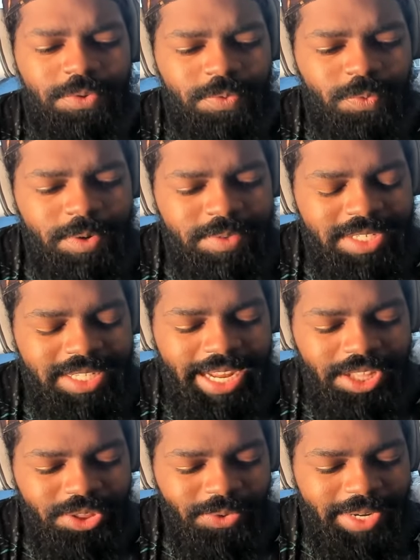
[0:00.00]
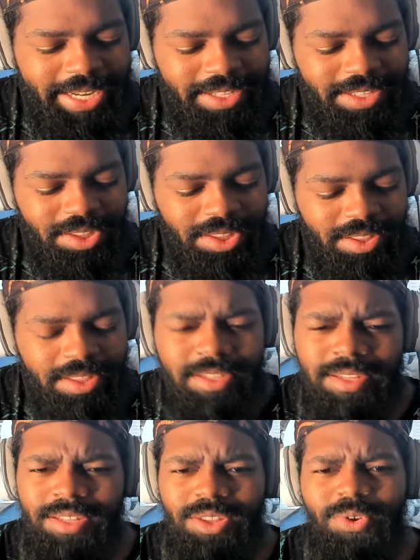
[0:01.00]
What was this, like 3
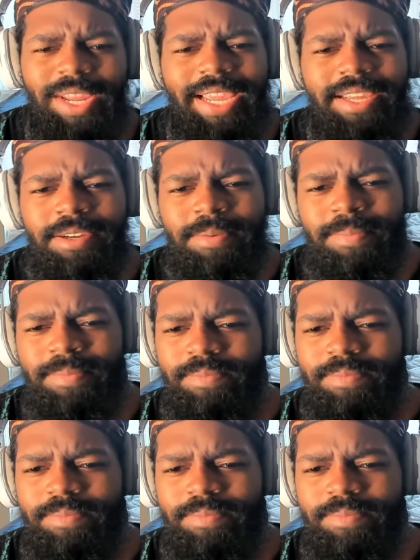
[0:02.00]
a.m.,